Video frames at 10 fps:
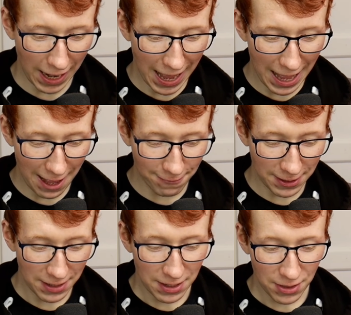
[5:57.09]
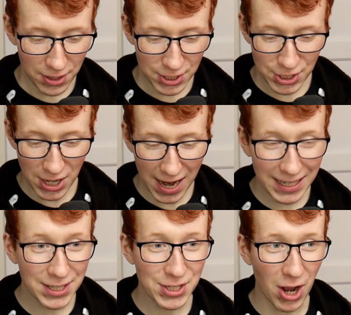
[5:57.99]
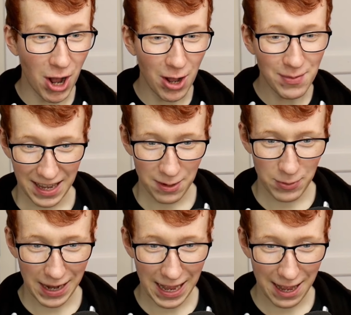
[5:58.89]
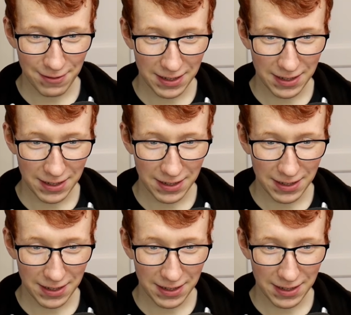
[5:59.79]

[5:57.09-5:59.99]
We have the shiny charm and we have